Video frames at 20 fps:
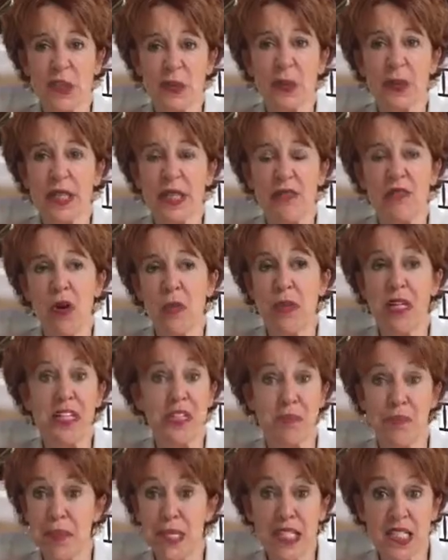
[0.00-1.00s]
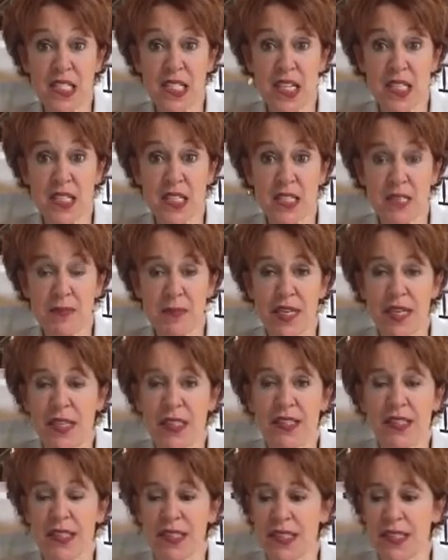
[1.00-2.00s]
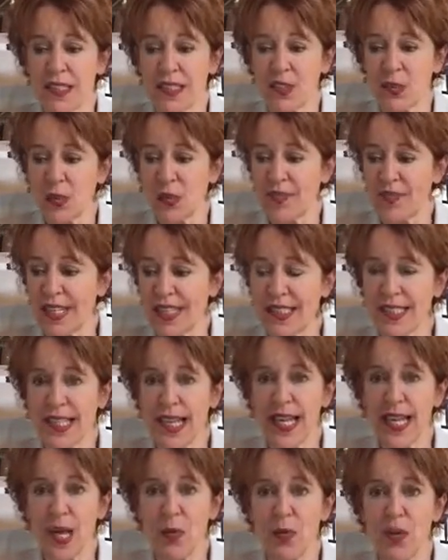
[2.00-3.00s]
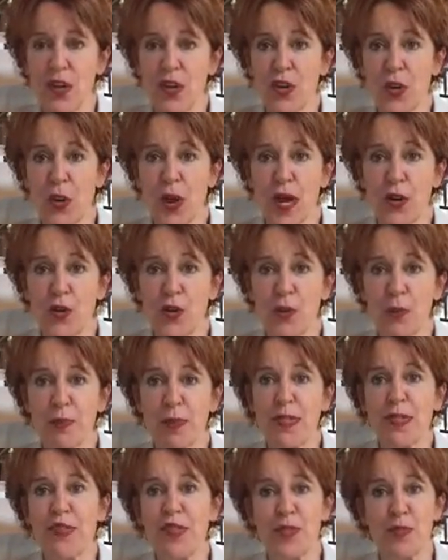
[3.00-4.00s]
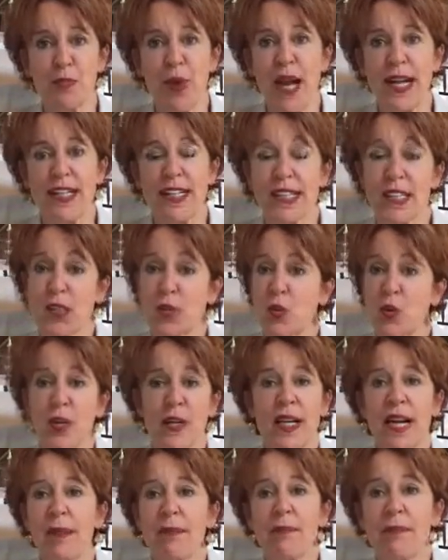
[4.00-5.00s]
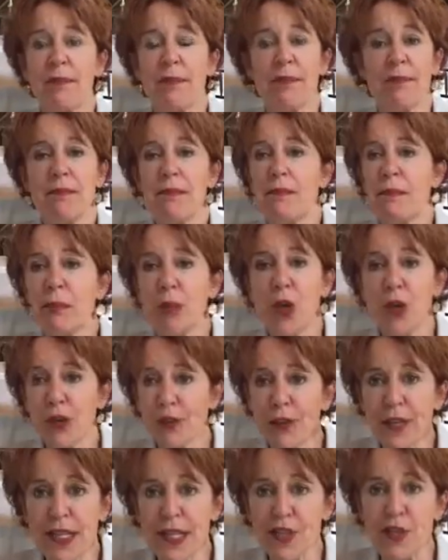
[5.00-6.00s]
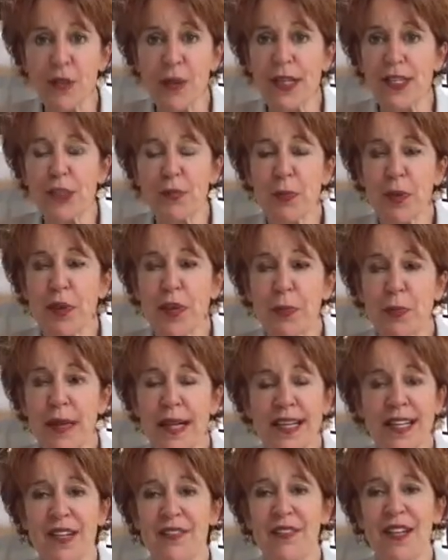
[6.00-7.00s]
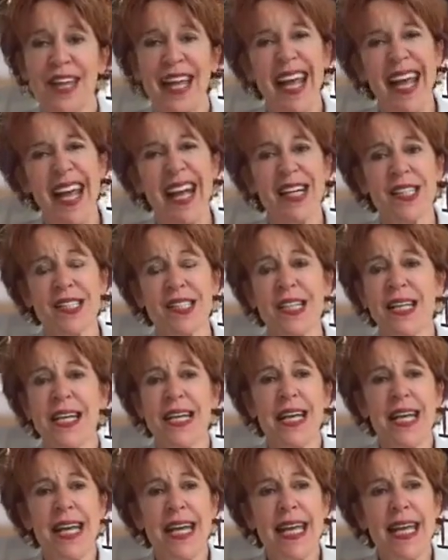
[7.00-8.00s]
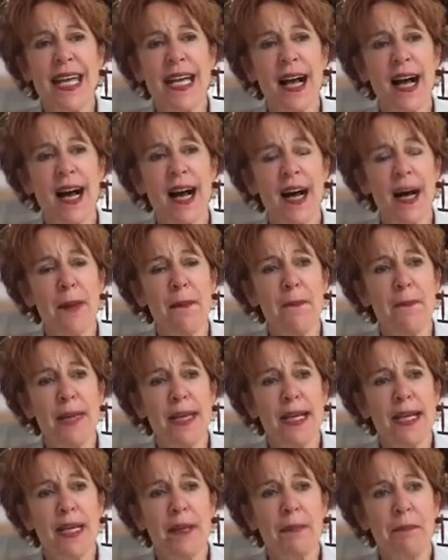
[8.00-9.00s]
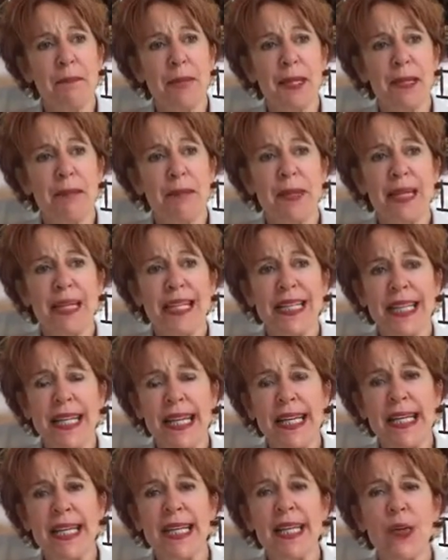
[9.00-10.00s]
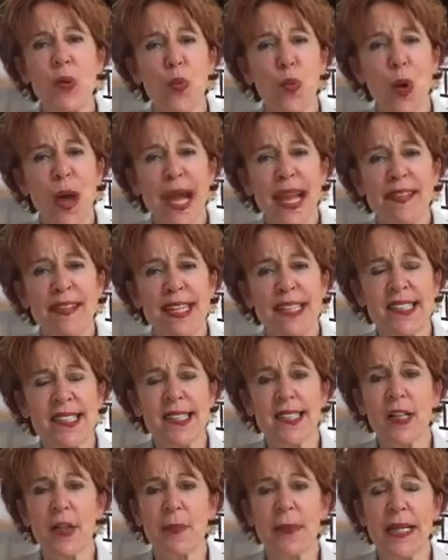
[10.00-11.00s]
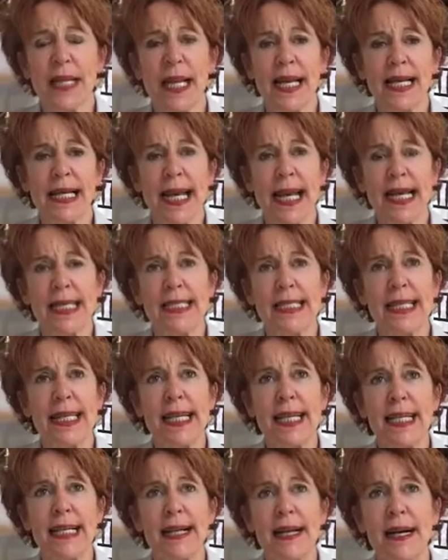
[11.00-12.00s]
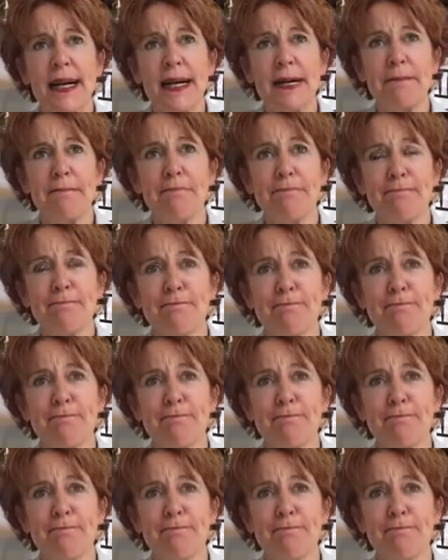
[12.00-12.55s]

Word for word: really nobody's business because it's, it's sort of like saying, I want to know how your business practices work. And I'm perfectly transparent about it if they ask. It, um, but but in, in a way, that's a little bit like asking, um,